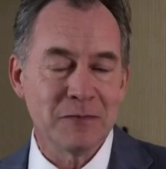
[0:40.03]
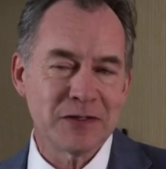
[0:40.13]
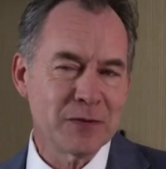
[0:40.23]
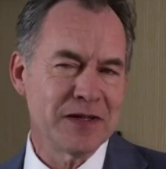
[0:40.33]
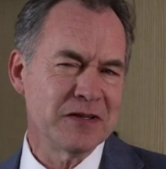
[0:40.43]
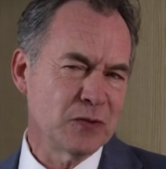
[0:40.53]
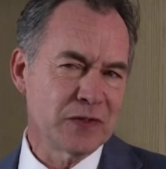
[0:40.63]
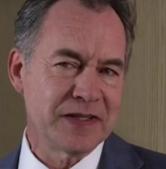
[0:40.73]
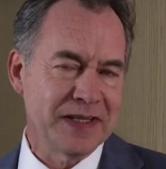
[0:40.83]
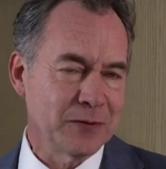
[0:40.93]
home. It's one of those
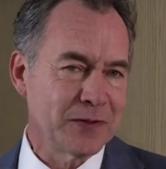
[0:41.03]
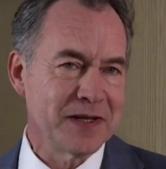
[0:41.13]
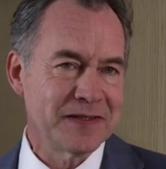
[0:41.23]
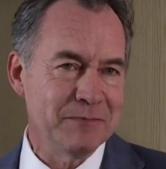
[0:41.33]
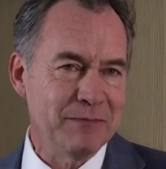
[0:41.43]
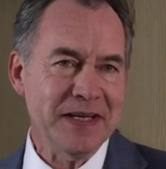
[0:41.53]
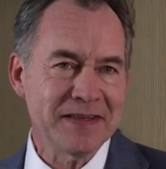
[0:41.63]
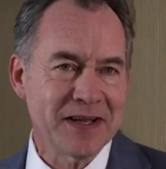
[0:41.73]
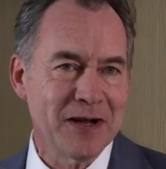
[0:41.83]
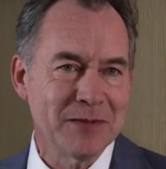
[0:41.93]
all singing, all dancing
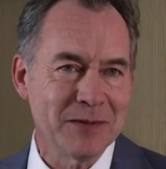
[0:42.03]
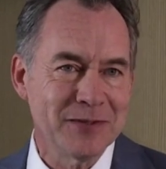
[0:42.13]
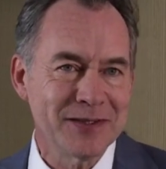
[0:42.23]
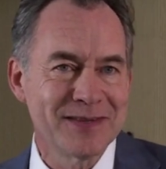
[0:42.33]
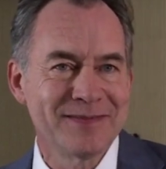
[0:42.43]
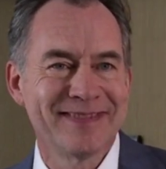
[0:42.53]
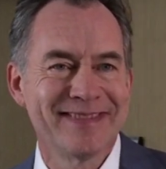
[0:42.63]
bean to cup numbers.